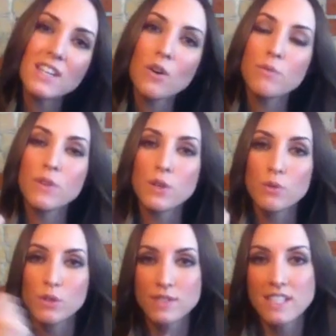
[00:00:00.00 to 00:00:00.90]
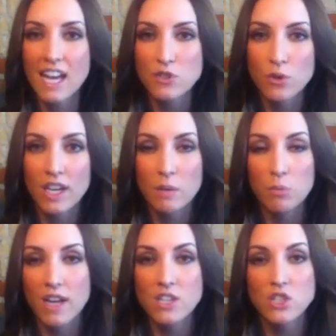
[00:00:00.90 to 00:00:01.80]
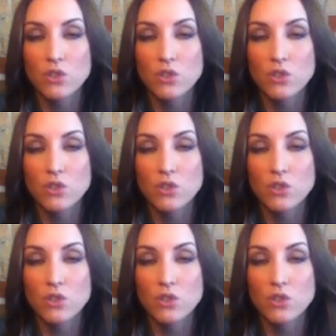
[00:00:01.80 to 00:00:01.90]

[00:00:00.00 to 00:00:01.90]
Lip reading: I know if you use a natural hair brush,